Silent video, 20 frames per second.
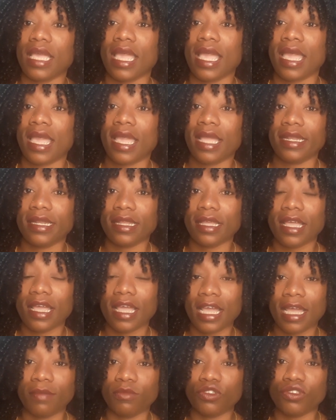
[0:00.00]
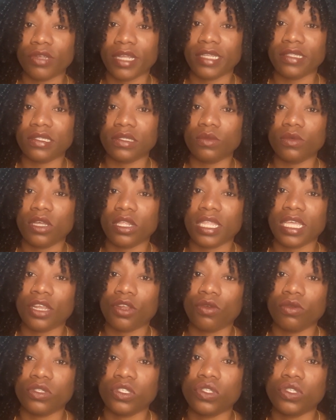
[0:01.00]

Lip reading: and I'm trying to work that out.